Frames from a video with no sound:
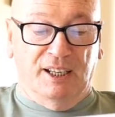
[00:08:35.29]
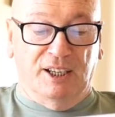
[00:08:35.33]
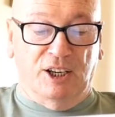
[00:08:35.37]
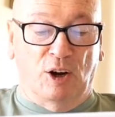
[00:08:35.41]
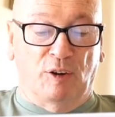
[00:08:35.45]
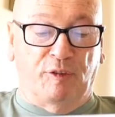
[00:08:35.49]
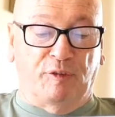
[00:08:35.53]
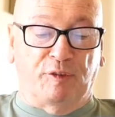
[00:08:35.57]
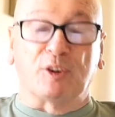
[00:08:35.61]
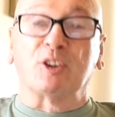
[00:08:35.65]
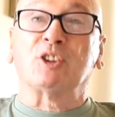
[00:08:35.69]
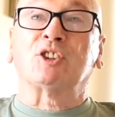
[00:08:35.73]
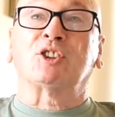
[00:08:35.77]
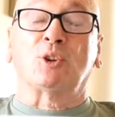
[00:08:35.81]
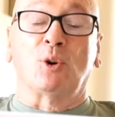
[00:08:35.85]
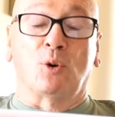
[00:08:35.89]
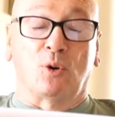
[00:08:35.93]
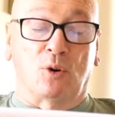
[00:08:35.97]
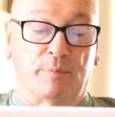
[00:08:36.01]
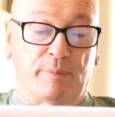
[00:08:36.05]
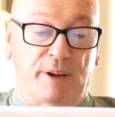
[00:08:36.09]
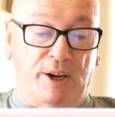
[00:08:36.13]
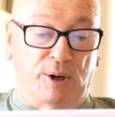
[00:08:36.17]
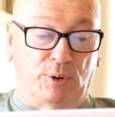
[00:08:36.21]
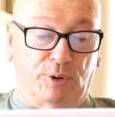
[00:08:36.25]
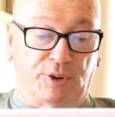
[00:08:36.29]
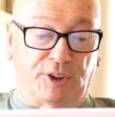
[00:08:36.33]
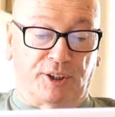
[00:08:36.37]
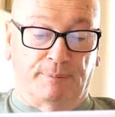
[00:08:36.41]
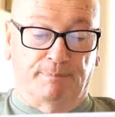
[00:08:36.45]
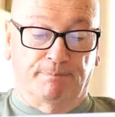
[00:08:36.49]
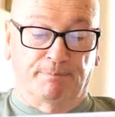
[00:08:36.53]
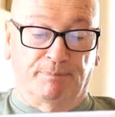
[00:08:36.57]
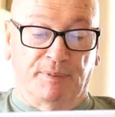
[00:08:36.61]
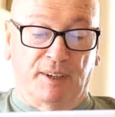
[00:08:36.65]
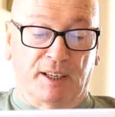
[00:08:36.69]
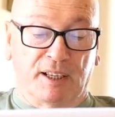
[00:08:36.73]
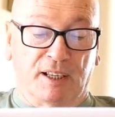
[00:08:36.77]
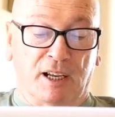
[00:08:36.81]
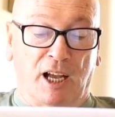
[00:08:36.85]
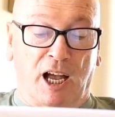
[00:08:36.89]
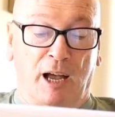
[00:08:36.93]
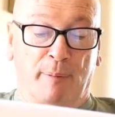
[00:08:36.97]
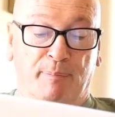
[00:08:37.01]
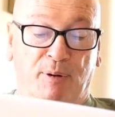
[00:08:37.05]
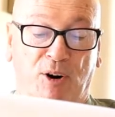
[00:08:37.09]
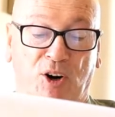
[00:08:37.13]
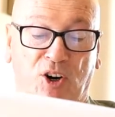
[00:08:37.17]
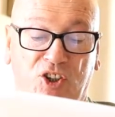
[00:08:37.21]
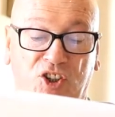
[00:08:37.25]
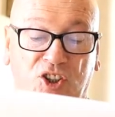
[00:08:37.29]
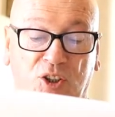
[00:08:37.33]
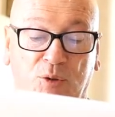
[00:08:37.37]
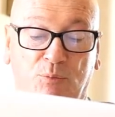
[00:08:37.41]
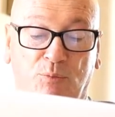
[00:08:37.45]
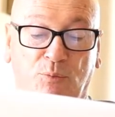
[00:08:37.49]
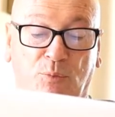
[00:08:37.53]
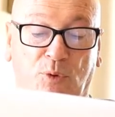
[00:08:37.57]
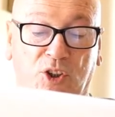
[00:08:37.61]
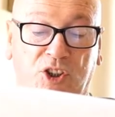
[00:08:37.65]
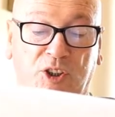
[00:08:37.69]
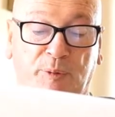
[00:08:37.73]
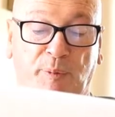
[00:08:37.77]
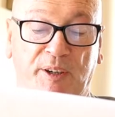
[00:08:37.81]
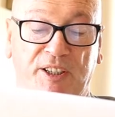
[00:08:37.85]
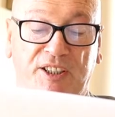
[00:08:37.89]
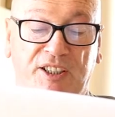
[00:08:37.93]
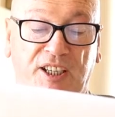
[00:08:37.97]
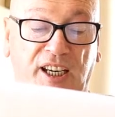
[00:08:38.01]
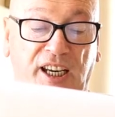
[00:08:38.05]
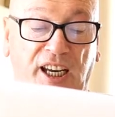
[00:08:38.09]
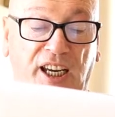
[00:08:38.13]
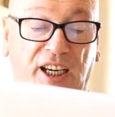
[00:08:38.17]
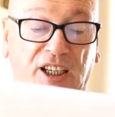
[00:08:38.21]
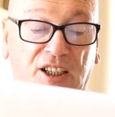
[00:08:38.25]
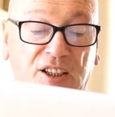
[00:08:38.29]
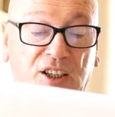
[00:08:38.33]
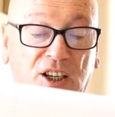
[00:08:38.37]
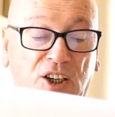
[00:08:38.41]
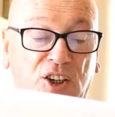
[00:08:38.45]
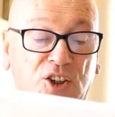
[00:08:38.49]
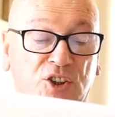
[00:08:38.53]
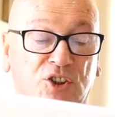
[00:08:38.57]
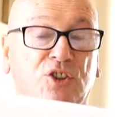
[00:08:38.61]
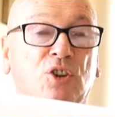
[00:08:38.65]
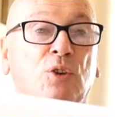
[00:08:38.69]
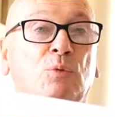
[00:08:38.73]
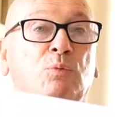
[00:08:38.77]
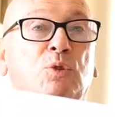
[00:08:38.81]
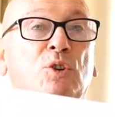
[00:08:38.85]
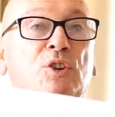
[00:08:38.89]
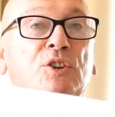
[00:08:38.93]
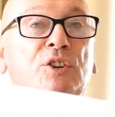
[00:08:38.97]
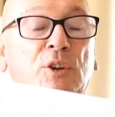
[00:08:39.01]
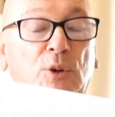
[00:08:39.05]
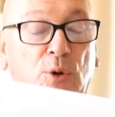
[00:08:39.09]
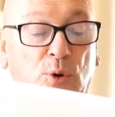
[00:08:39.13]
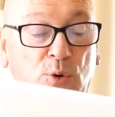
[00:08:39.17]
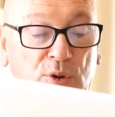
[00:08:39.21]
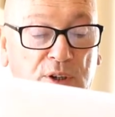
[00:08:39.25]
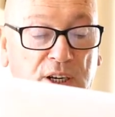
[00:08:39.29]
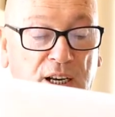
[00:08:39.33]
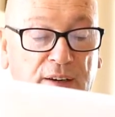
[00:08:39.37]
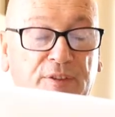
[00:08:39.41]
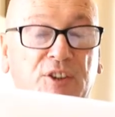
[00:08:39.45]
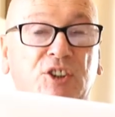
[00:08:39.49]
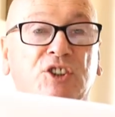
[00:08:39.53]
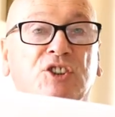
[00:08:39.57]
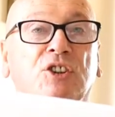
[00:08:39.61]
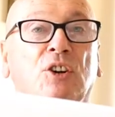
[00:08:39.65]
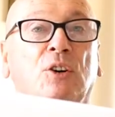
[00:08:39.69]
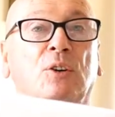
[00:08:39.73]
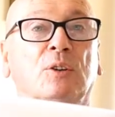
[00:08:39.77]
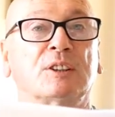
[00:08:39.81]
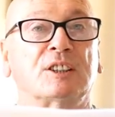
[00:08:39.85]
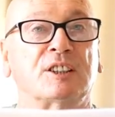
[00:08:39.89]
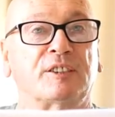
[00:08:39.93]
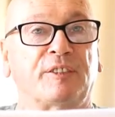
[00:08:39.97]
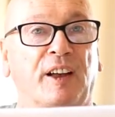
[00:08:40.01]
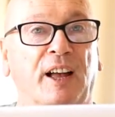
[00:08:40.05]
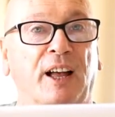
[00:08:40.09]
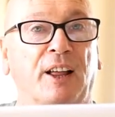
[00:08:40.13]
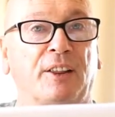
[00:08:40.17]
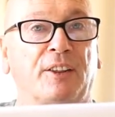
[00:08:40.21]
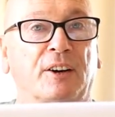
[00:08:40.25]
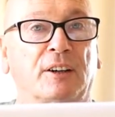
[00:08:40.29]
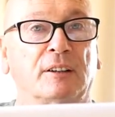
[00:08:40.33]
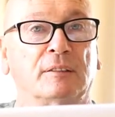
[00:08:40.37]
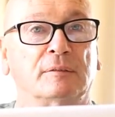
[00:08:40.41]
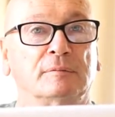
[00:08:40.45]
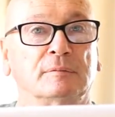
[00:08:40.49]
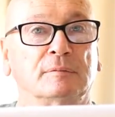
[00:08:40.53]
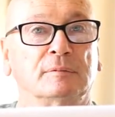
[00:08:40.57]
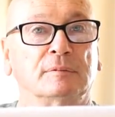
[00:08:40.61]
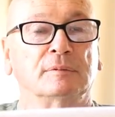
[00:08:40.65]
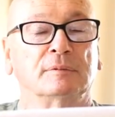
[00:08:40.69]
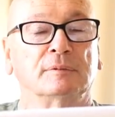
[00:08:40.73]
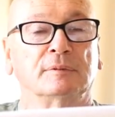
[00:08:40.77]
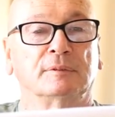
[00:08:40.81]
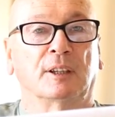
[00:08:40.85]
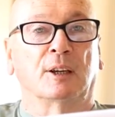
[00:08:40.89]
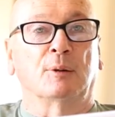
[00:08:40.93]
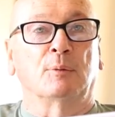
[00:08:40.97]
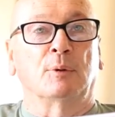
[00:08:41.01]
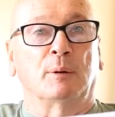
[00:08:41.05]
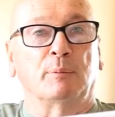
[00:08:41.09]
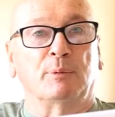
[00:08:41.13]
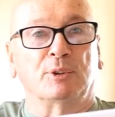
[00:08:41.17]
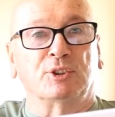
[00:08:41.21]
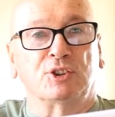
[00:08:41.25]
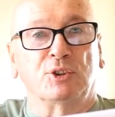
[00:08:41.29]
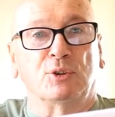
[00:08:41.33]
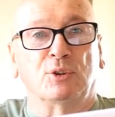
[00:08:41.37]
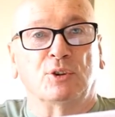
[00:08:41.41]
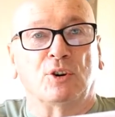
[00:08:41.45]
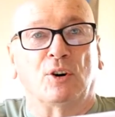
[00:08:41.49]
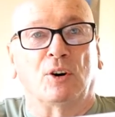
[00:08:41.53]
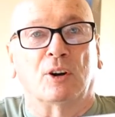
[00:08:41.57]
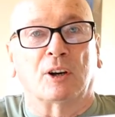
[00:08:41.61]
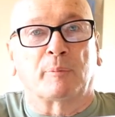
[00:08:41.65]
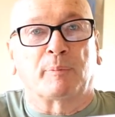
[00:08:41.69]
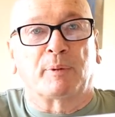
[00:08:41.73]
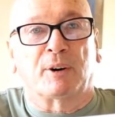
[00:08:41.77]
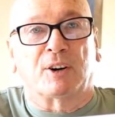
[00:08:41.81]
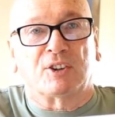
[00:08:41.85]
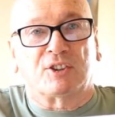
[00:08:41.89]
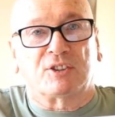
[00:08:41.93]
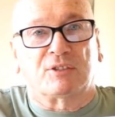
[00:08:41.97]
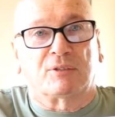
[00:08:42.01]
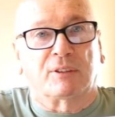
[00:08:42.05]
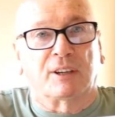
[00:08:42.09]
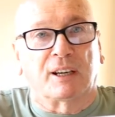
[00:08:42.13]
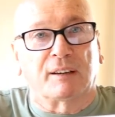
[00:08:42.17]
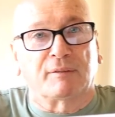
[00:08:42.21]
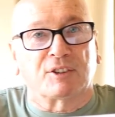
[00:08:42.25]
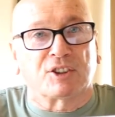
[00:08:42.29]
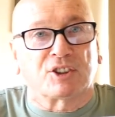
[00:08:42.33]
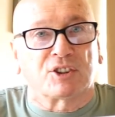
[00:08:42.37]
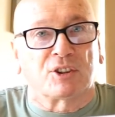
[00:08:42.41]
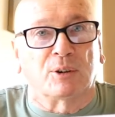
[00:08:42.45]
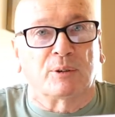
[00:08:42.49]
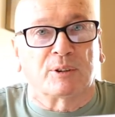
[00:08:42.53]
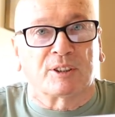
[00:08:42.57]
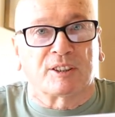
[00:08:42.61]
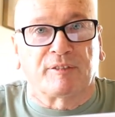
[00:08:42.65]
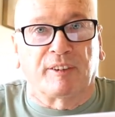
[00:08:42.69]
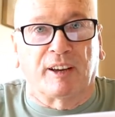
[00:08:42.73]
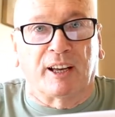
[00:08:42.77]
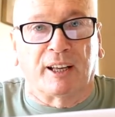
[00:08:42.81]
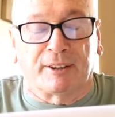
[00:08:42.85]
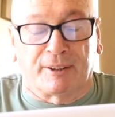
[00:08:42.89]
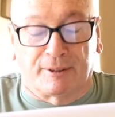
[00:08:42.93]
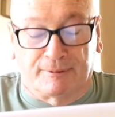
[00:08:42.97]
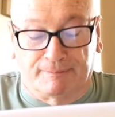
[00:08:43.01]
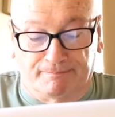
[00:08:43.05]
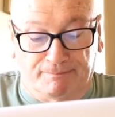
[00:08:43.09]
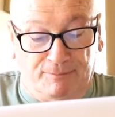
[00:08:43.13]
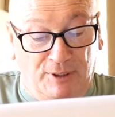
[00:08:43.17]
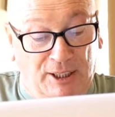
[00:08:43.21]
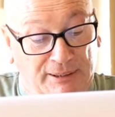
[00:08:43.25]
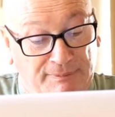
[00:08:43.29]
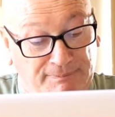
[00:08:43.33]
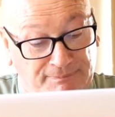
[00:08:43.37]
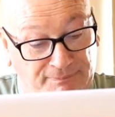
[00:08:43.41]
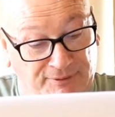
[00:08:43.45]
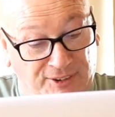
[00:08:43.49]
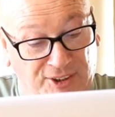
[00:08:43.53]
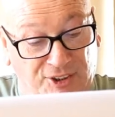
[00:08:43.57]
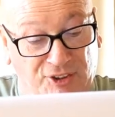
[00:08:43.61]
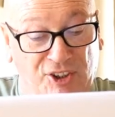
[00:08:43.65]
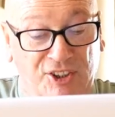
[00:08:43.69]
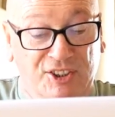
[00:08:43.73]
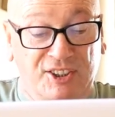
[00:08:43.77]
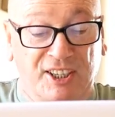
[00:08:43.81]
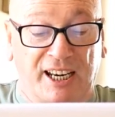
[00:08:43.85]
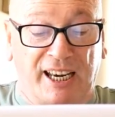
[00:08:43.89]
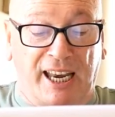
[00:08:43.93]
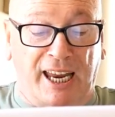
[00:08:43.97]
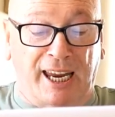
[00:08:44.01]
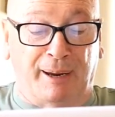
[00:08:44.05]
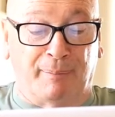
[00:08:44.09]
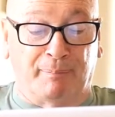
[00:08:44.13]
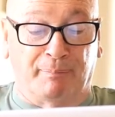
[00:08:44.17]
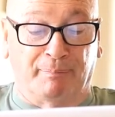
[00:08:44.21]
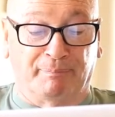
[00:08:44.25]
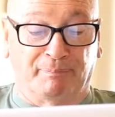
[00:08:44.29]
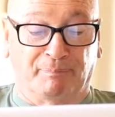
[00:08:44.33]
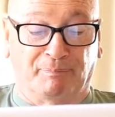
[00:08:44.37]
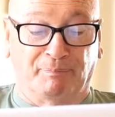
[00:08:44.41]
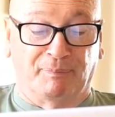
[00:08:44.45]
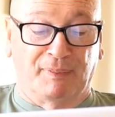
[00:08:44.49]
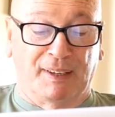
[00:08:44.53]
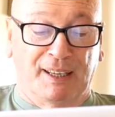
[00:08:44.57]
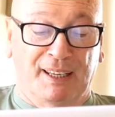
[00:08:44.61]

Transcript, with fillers: Now, for a sore mouth, a person was to be taken to one who never saw his father. Now, what would you call a person who never saw his father? Well, there is a name.